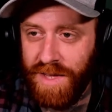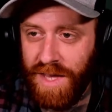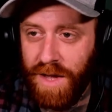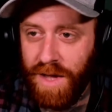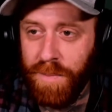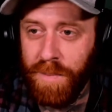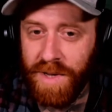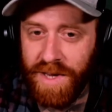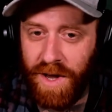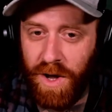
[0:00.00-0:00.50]

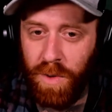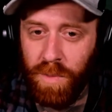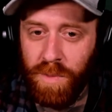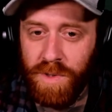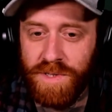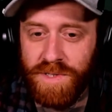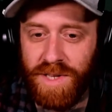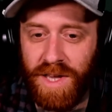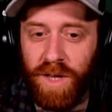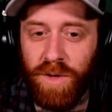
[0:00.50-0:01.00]
And Mikkel
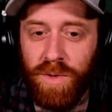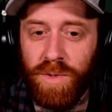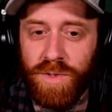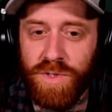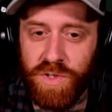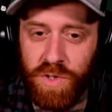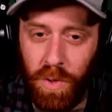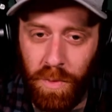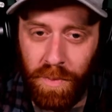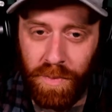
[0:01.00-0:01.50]
was
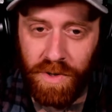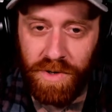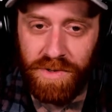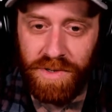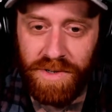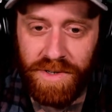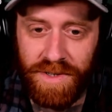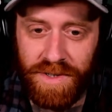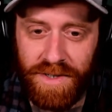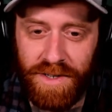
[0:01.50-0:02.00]
ill-sobered
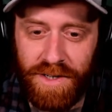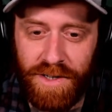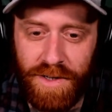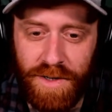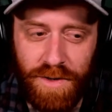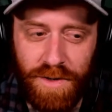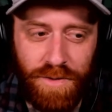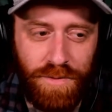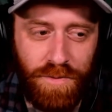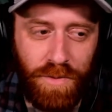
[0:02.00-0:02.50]

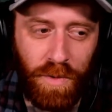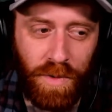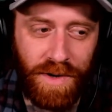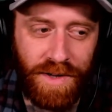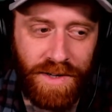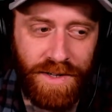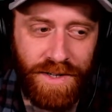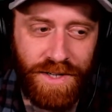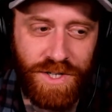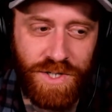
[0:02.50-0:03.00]

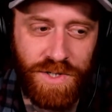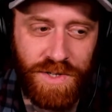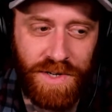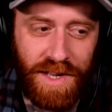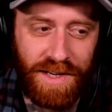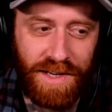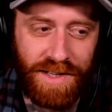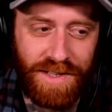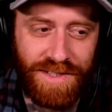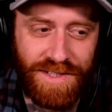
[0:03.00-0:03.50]
for his
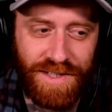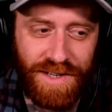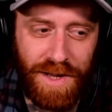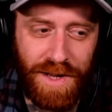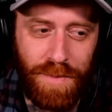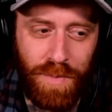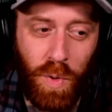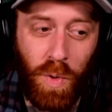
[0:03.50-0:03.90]
shenanigans tonight.